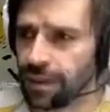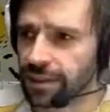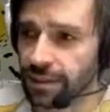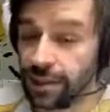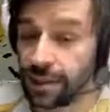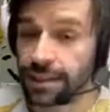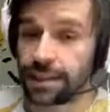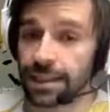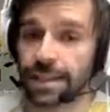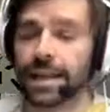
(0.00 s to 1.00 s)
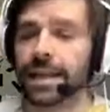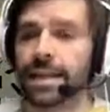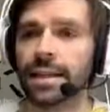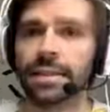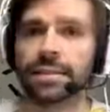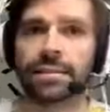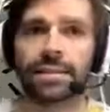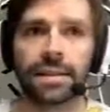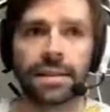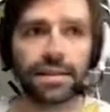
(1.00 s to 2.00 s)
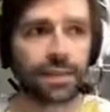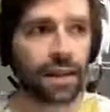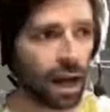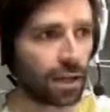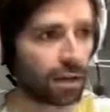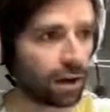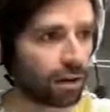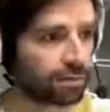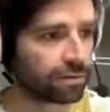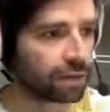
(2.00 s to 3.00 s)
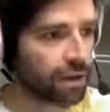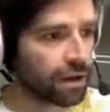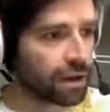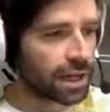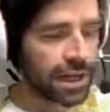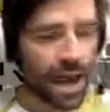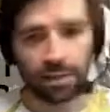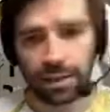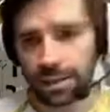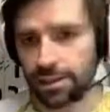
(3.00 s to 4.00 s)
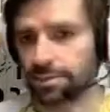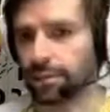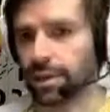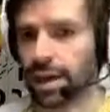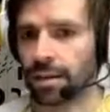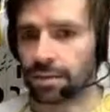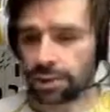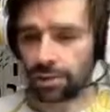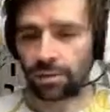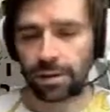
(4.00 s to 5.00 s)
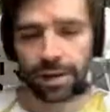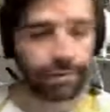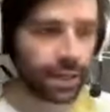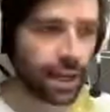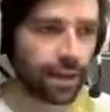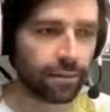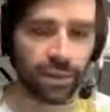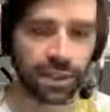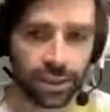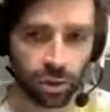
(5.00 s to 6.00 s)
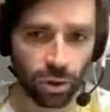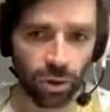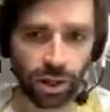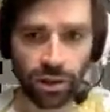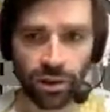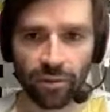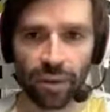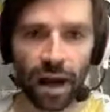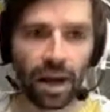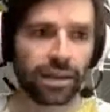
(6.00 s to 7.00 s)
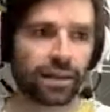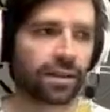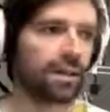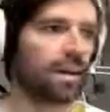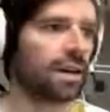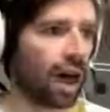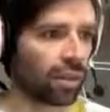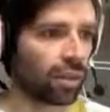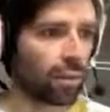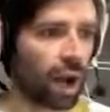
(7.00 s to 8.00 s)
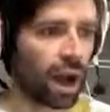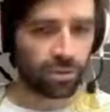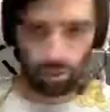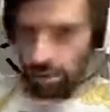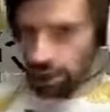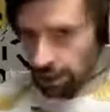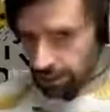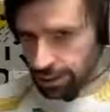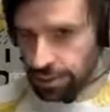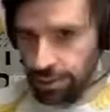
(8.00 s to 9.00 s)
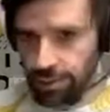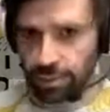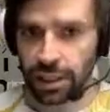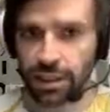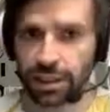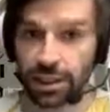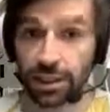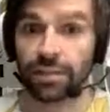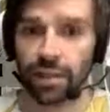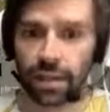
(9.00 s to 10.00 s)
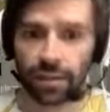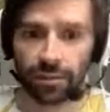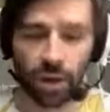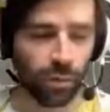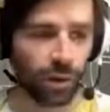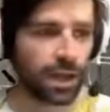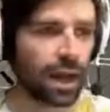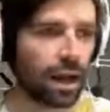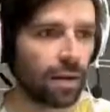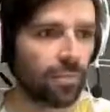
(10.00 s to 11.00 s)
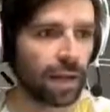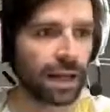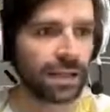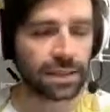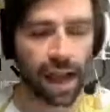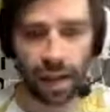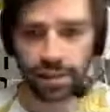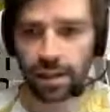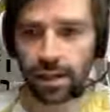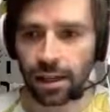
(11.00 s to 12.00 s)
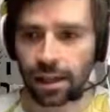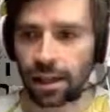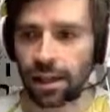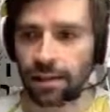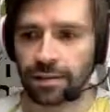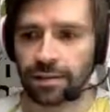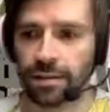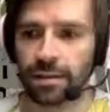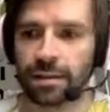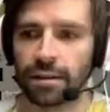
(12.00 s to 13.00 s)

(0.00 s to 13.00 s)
this needs this kind of narrative of the game, the story of the game, to be stored in your mind. Otherwise, you are simply just living in the moment, and it's hard to collate